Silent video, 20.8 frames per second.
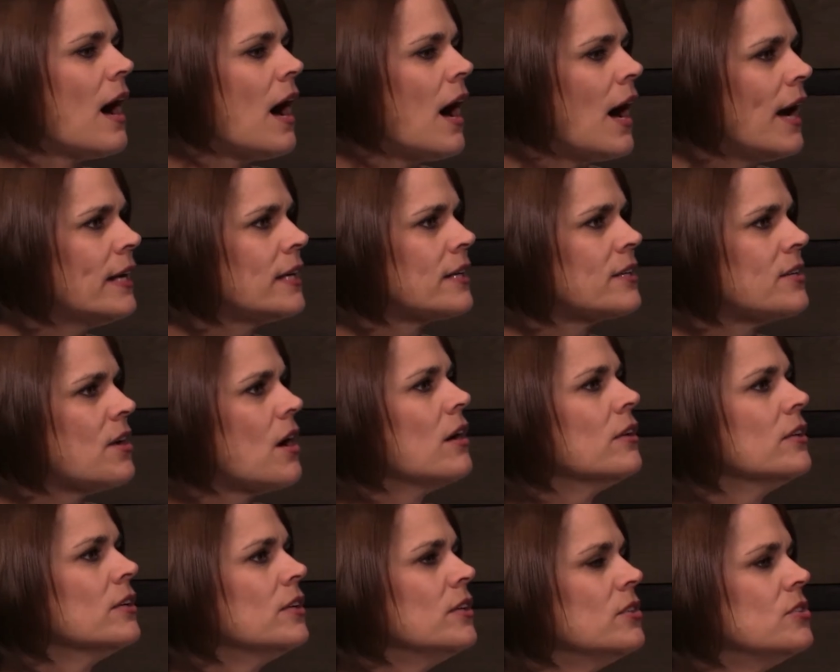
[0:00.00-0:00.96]
I
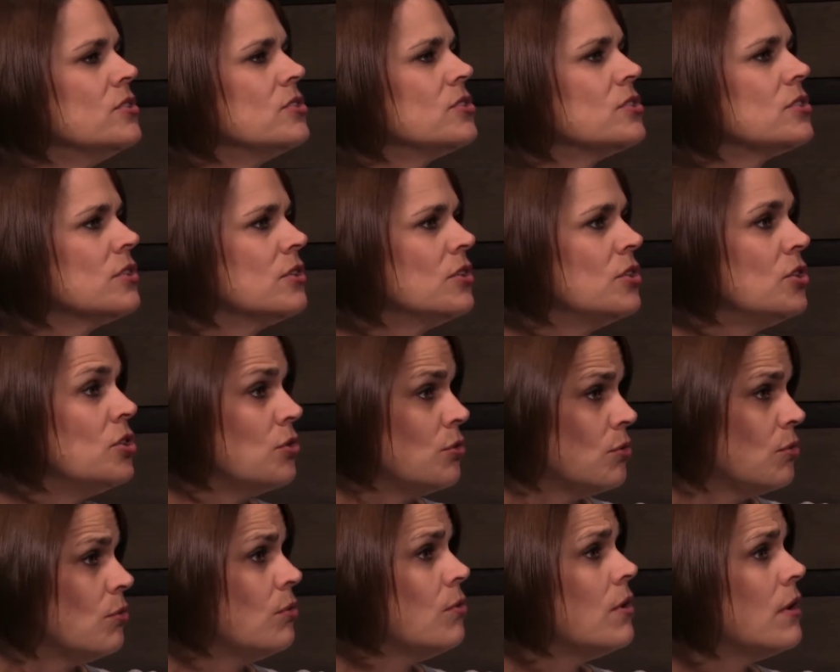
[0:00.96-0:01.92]
acknowledge
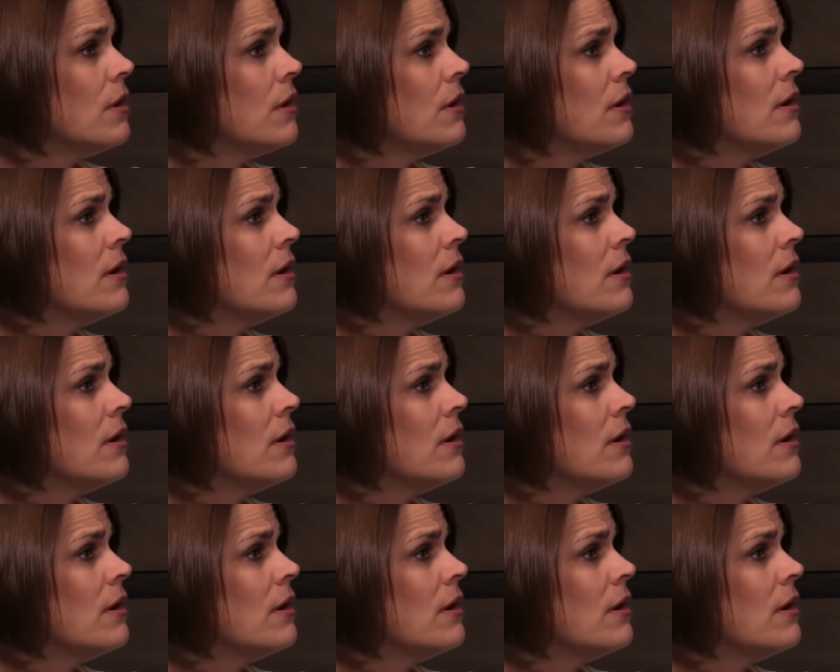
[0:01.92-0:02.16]
you,